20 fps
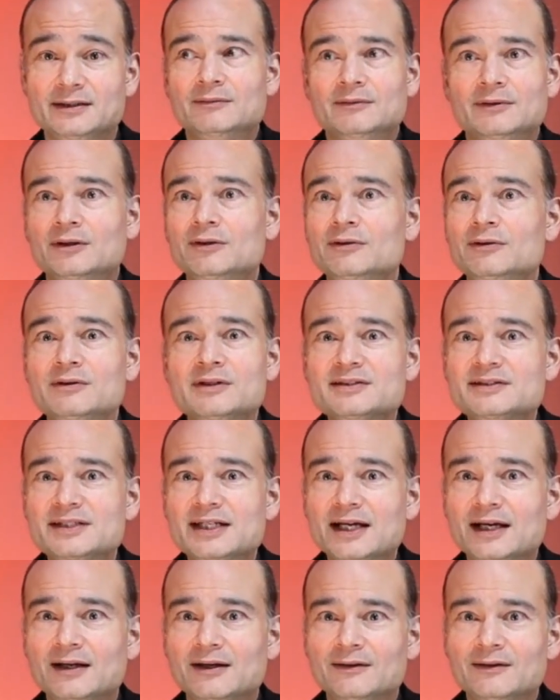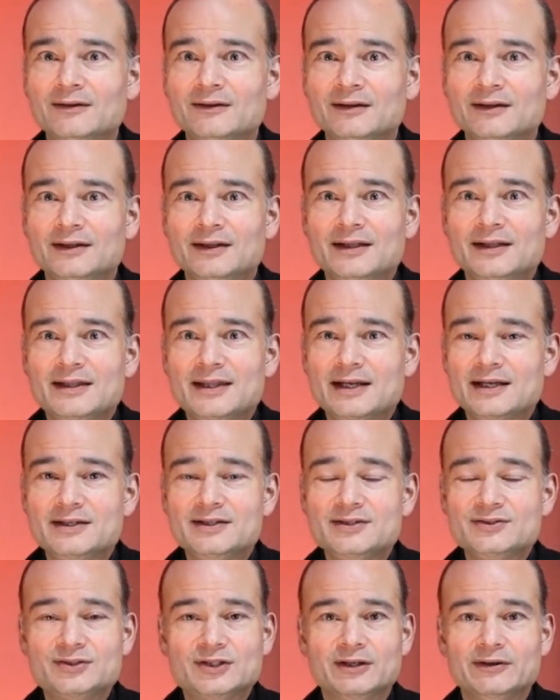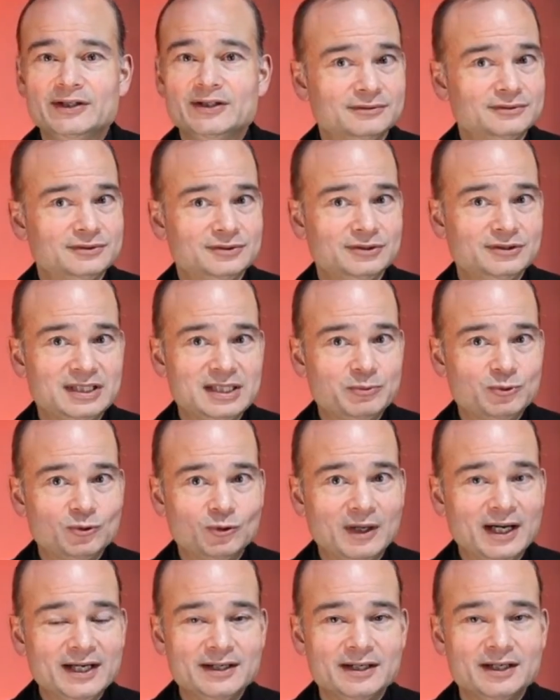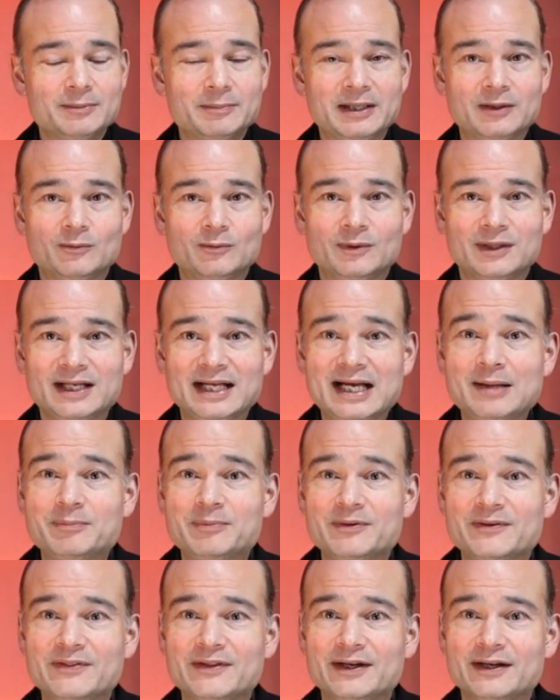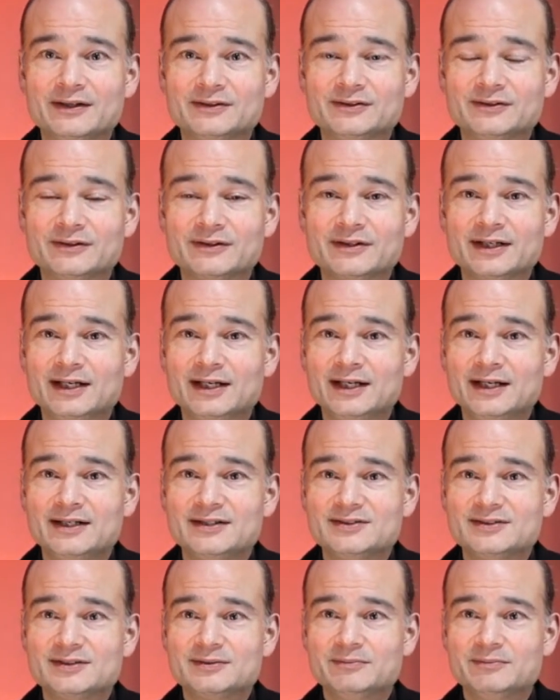Who can tell that he's going to keep quiet about what happened there during the heist?